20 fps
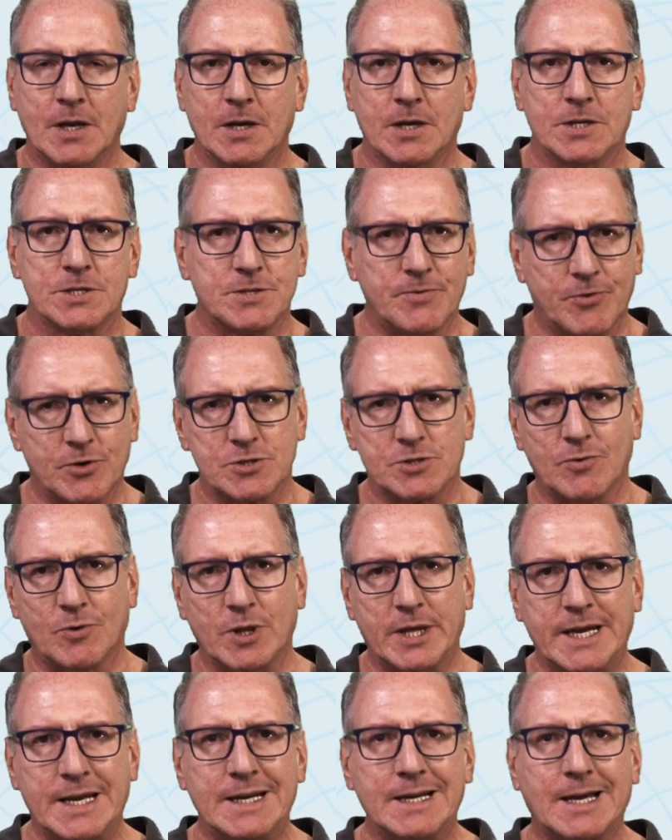So first of all, the
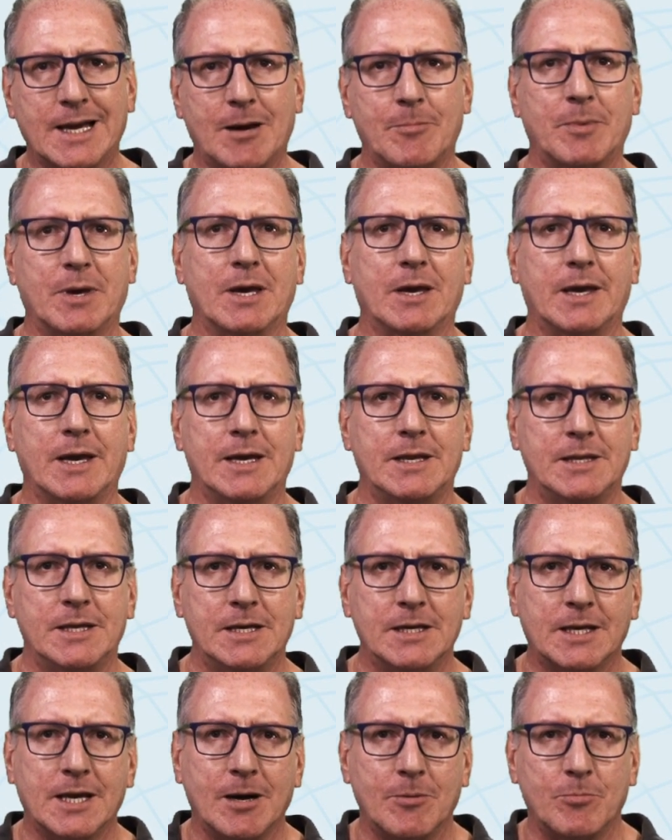income
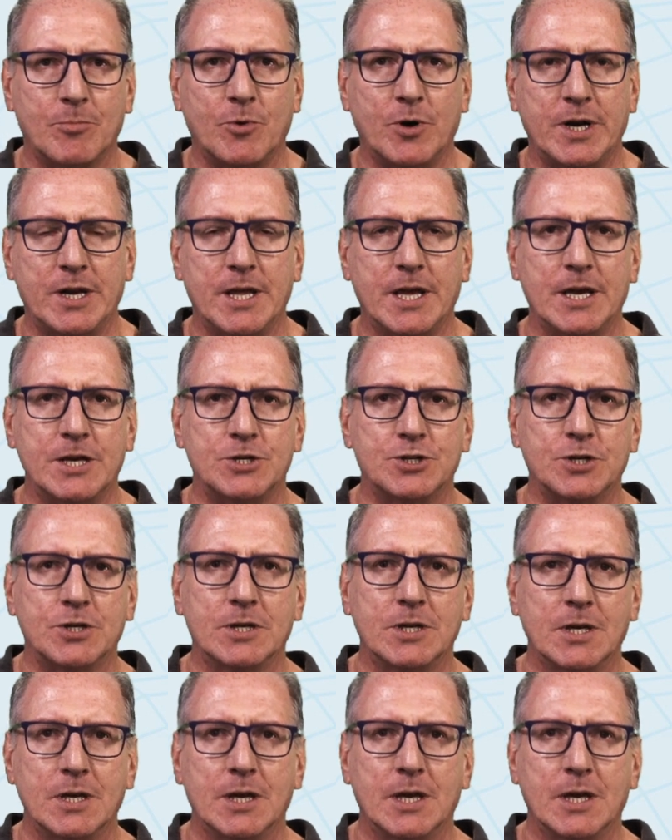radiation.